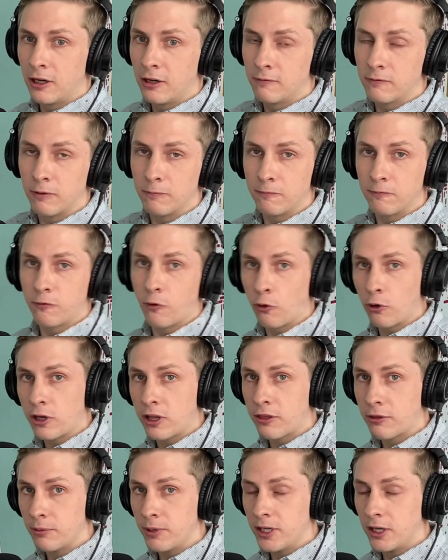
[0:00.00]
from
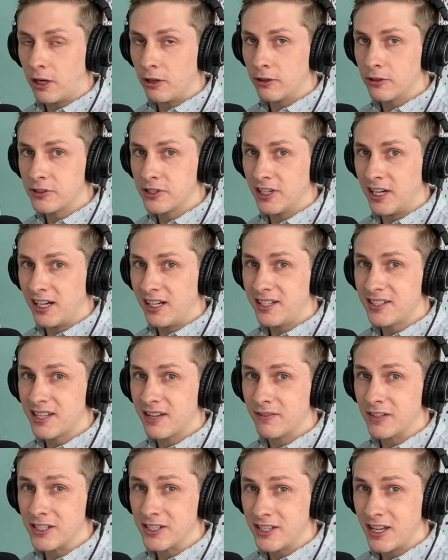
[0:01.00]

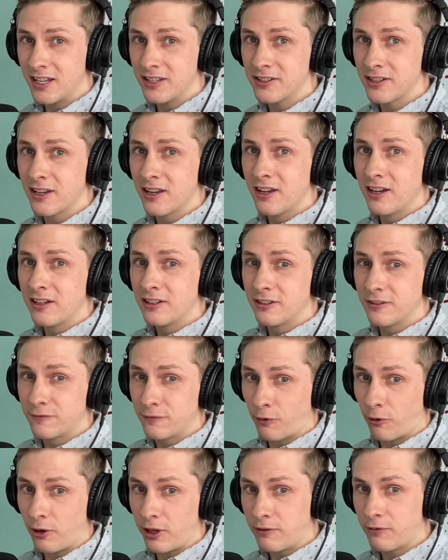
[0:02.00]
$43.87 to
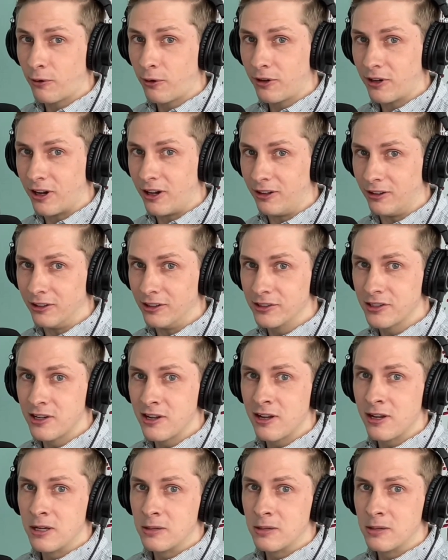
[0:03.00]
$44